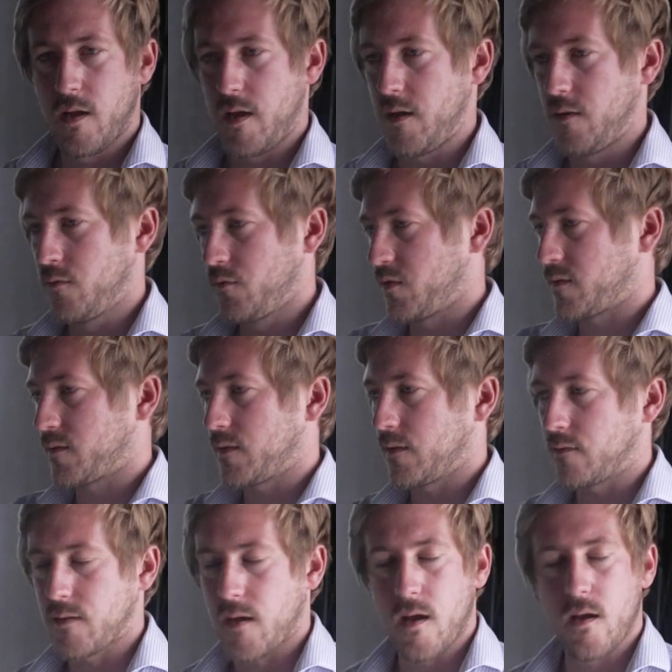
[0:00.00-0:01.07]
in just to
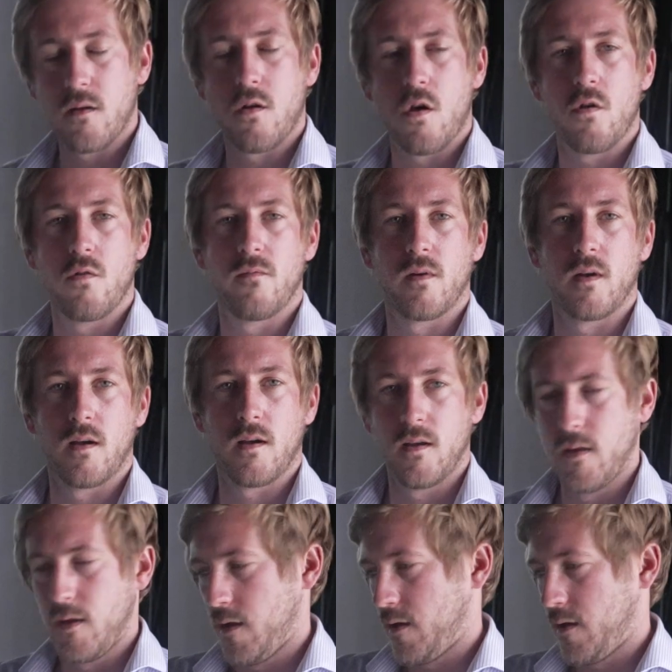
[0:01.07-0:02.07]
turn over